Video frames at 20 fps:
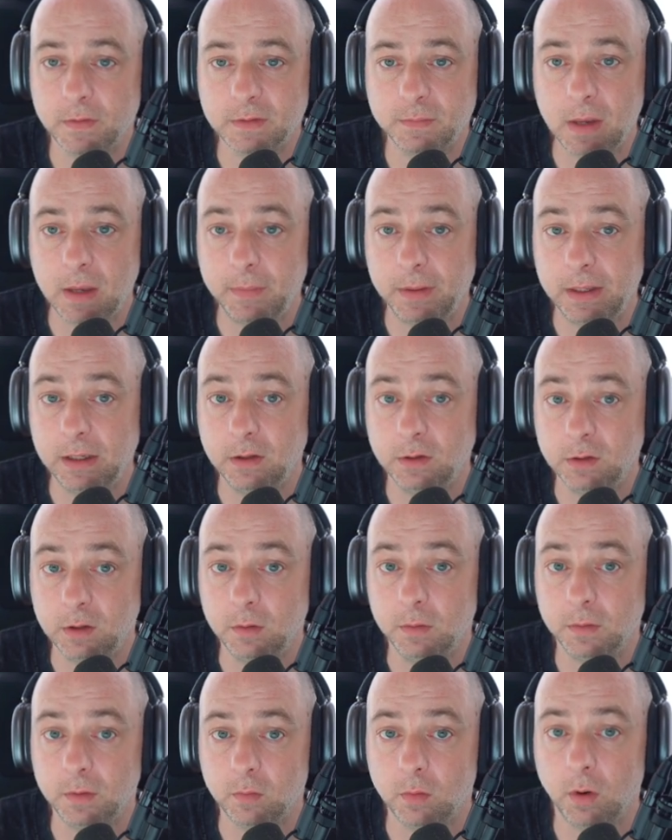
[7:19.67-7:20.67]
Maybe he knew
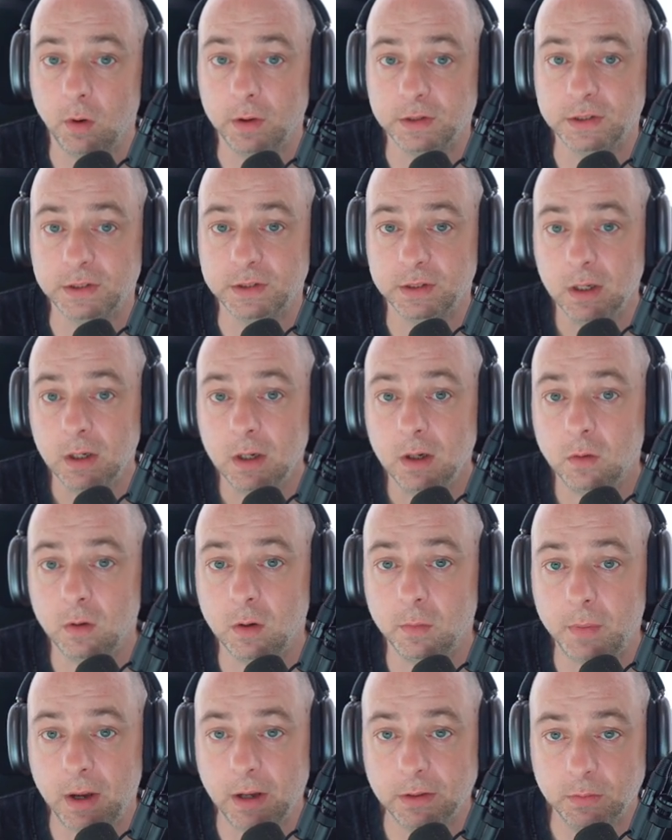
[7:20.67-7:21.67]
the rights were
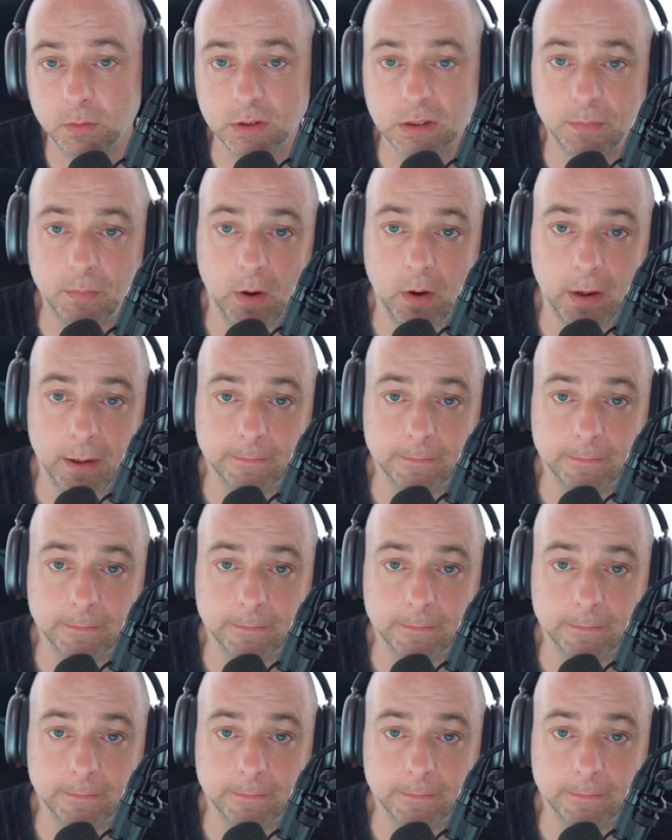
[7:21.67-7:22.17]
about to expire.